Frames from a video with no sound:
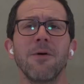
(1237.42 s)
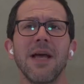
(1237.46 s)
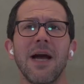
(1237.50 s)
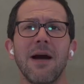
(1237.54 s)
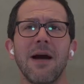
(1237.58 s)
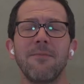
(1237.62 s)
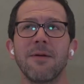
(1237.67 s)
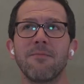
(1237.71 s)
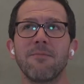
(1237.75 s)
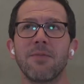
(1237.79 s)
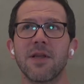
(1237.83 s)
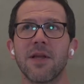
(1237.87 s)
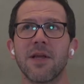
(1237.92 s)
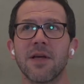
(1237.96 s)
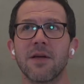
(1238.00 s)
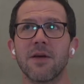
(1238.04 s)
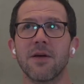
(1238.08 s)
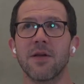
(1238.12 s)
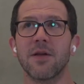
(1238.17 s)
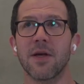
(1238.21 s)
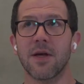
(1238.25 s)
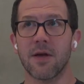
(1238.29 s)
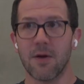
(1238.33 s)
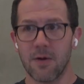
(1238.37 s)
mean,
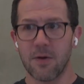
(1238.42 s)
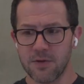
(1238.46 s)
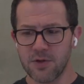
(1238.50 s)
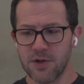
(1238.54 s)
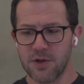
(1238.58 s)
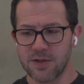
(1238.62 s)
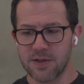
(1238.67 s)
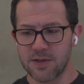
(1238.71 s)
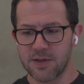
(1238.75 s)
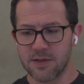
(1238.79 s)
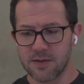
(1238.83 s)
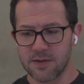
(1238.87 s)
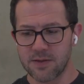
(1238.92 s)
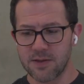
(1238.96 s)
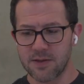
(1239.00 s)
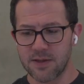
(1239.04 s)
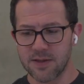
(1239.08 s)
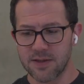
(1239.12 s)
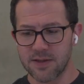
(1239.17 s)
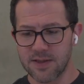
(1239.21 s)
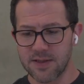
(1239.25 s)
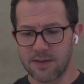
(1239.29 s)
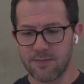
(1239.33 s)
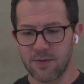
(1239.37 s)
but just to
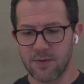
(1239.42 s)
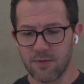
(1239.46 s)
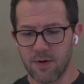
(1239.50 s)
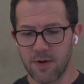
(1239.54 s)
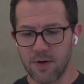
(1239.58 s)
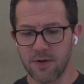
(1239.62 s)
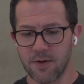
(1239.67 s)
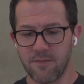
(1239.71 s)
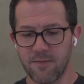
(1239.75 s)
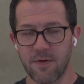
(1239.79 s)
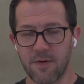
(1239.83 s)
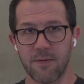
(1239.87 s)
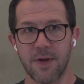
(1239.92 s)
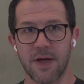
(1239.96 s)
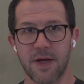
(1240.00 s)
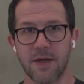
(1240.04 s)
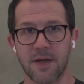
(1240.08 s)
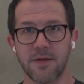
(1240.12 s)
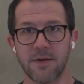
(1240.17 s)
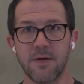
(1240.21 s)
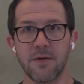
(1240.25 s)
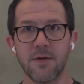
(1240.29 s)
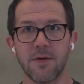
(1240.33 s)
examine Rogan for a minute too,